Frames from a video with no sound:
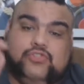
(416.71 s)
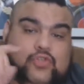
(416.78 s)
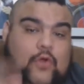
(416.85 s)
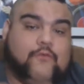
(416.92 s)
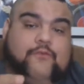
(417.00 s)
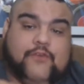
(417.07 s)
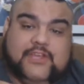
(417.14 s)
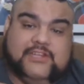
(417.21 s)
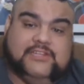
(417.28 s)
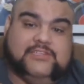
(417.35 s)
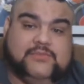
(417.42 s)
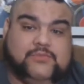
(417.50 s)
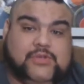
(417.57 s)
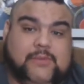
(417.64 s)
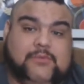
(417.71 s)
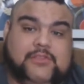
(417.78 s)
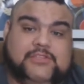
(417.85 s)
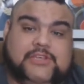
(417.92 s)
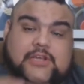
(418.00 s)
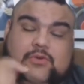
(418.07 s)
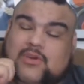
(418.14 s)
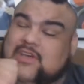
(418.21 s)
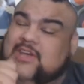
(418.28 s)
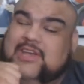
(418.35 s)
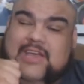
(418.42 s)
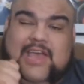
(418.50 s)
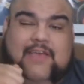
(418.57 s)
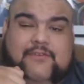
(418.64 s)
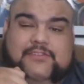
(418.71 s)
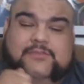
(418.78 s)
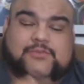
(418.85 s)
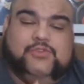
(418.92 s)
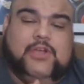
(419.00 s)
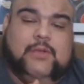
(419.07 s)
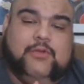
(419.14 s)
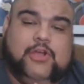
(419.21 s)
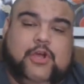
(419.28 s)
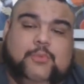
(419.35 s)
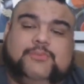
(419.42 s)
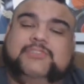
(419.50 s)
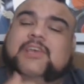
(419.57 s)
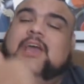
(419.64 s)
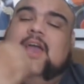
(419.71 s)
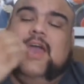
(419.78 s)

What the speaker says: Don't forget to subscribe to the channel. Every subscriber helps.